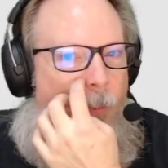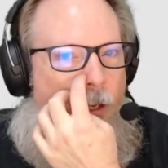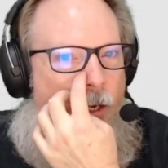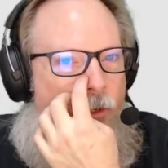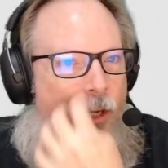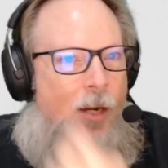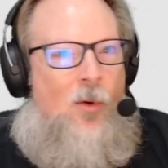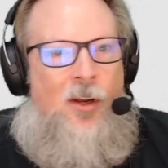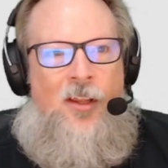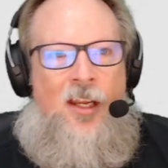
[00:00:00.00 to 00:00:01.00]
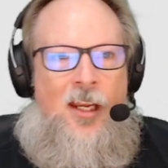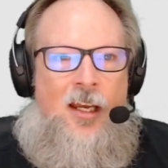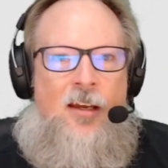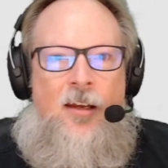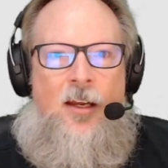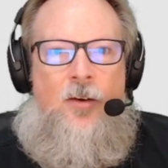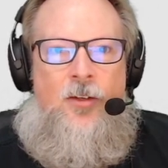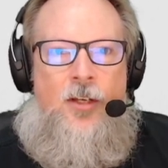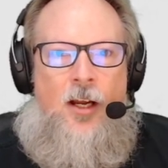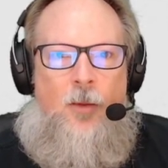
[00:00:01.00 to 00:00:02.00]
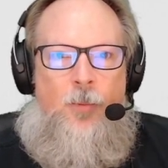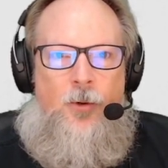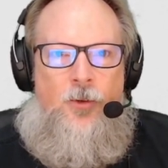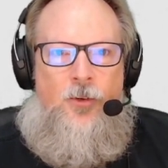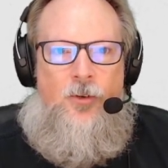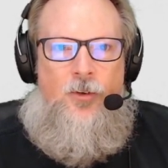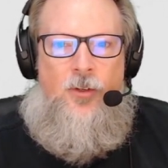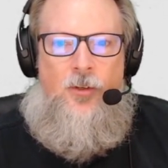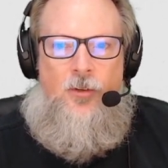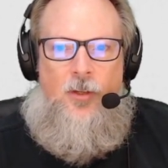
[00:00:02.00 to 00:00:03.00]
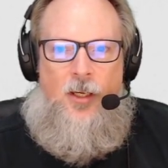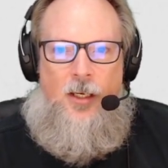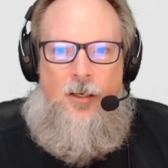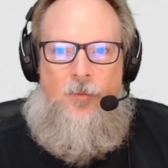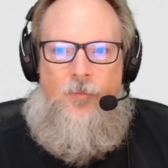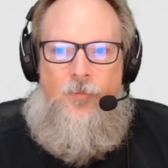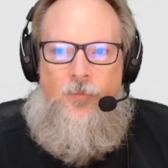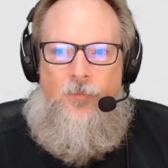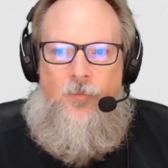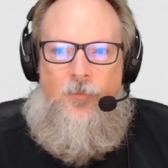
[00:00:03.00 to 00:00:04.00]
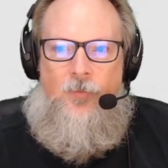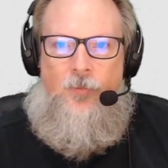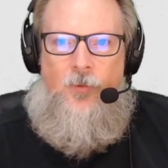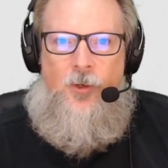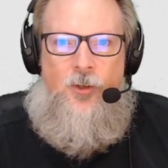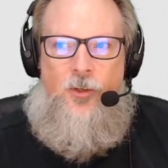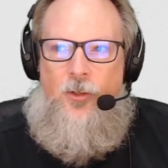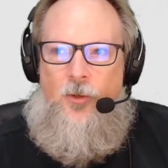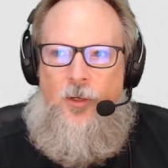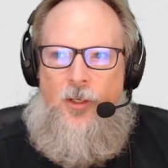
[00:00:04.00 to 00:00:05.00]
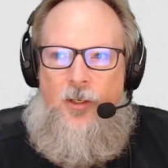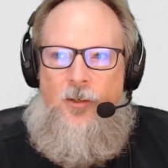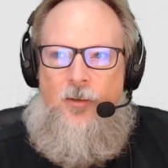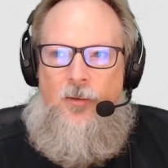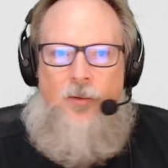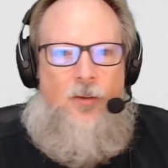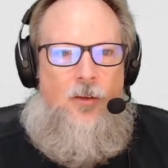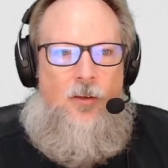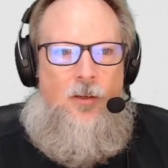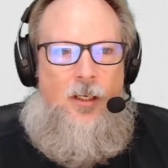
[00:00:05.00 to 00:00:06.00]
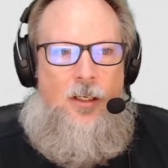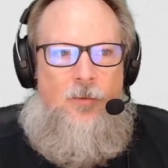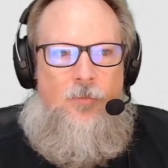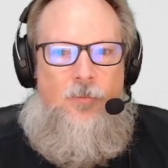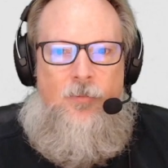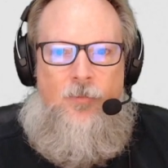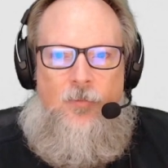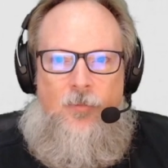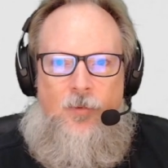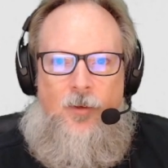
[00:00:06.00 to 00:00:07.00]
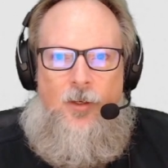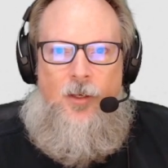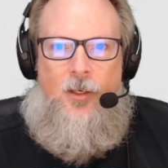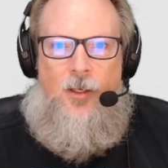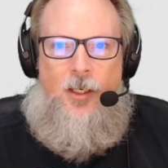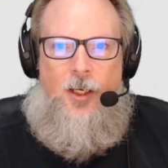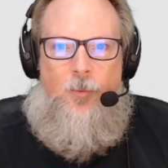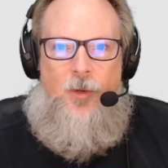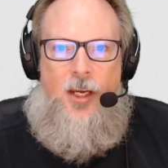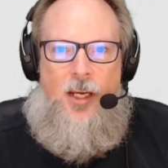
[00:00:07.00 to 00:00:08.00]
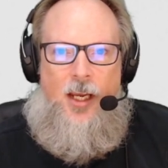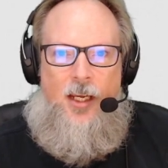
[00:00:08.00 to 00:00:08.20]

Here's like one of the Arasaka posters, which you can get a peek at